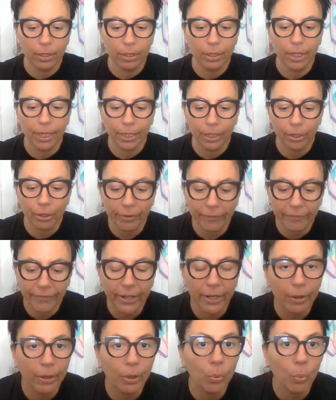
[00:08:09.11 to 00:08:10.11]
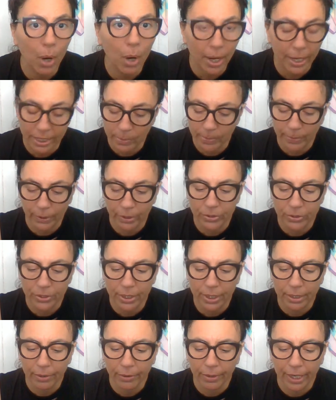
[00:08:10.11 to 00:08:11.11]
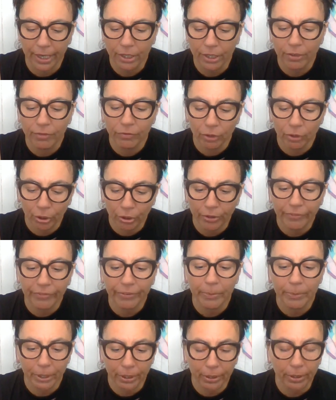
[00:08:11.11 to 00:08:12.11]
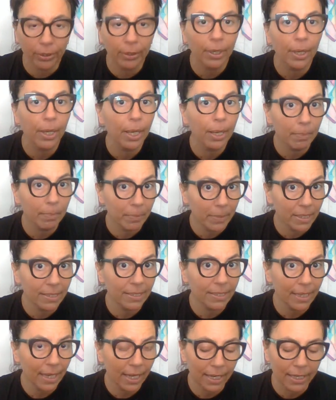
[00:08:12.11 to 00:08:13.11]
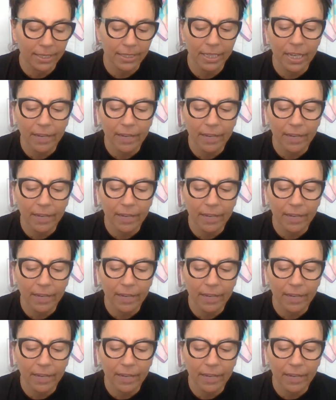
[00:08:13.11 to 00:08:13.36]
Like you're a very wise person. Okay. You've learned from your mistakes.